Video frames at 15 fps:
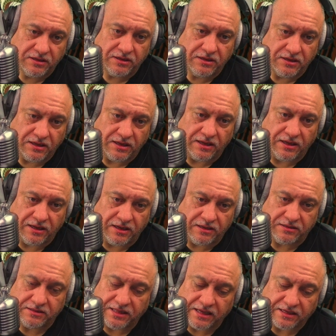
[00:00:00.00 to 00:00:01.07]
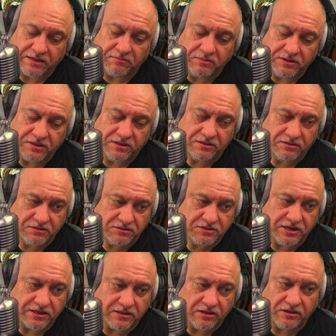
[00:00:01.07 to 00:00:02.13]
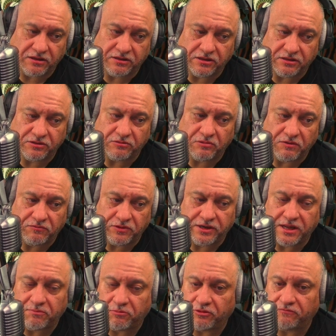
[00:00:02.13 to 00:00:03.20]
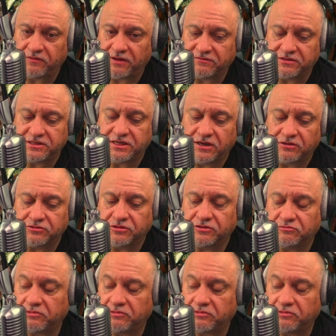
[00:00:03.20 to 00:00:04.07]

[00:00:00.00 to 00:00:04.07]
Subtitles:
That can be checked on under 149.5C also as